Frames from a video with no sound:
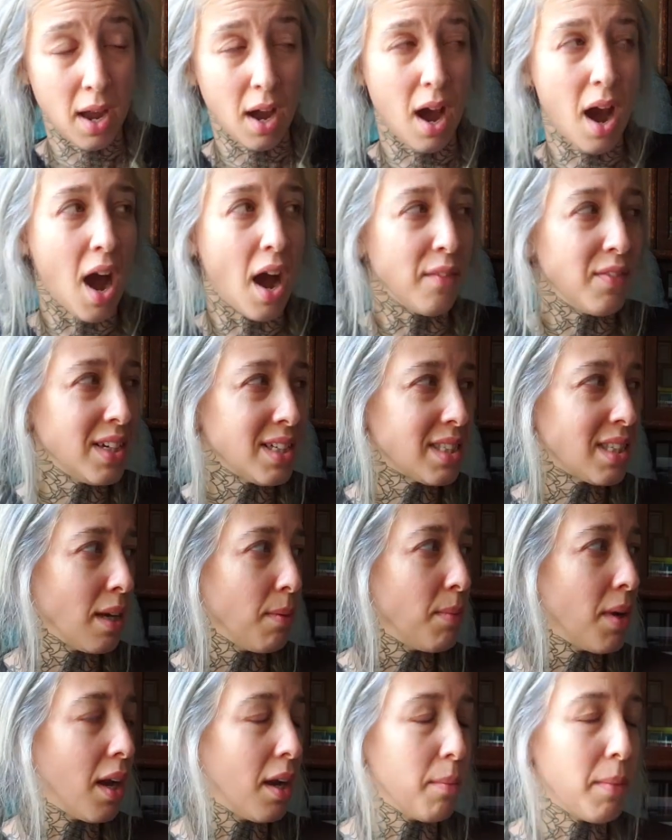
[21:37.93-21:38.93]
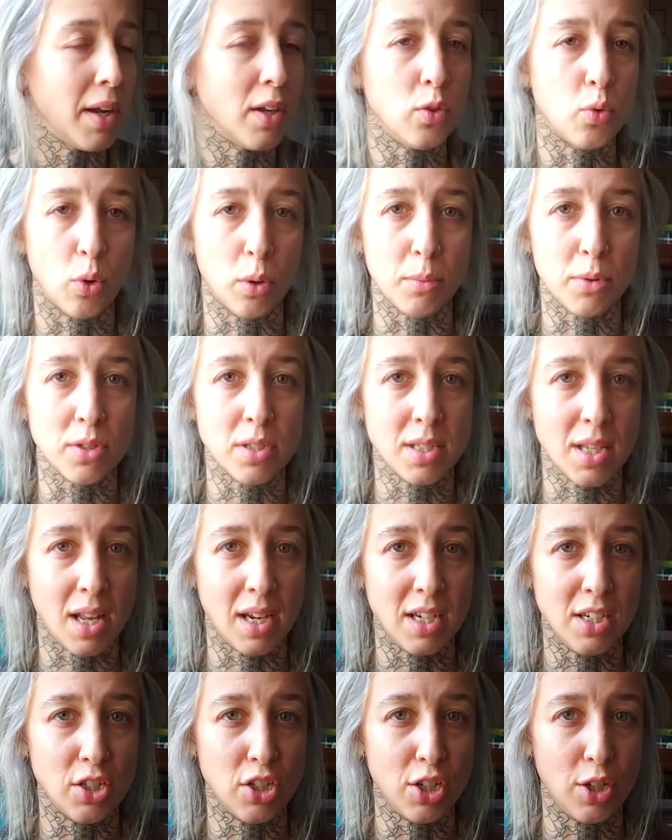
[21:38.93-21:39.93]
Obviously I'm not in my normal
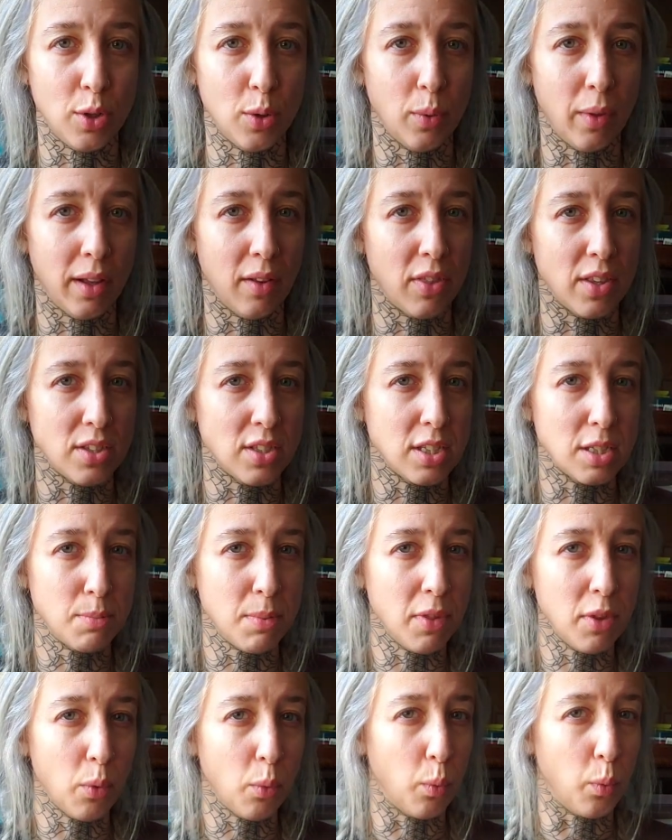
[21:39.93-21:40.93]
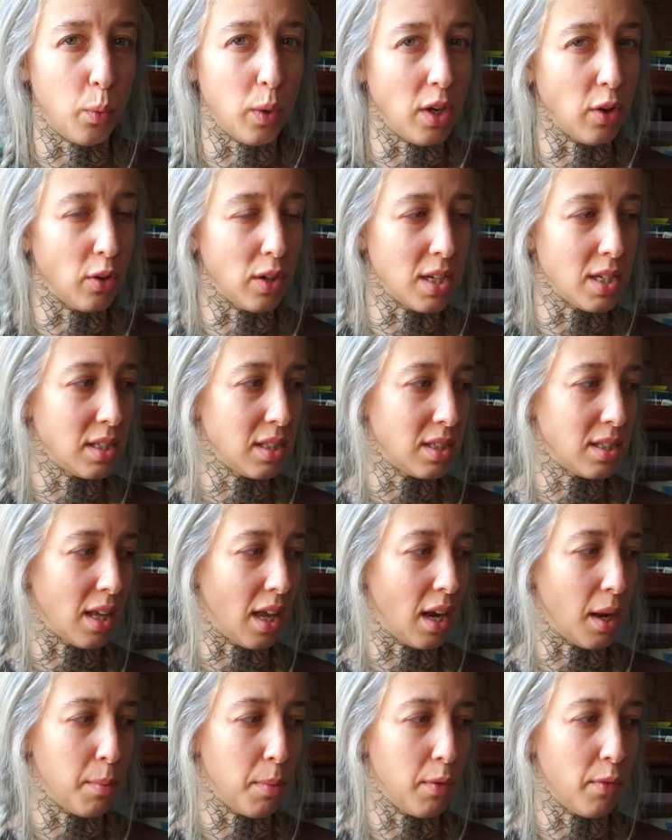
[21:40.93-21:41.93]
setting too. Like this has been the weirdest
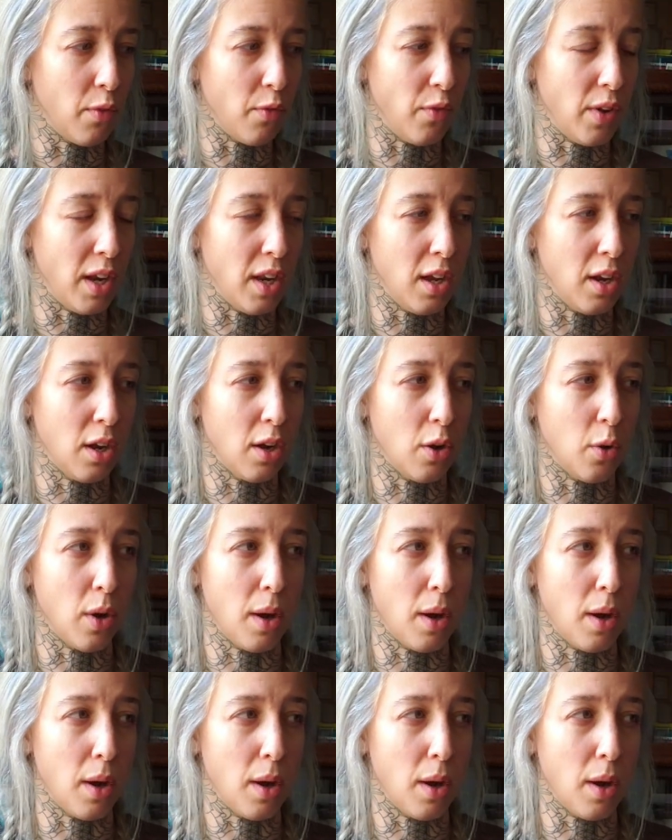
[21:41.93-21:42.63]
setup of a video.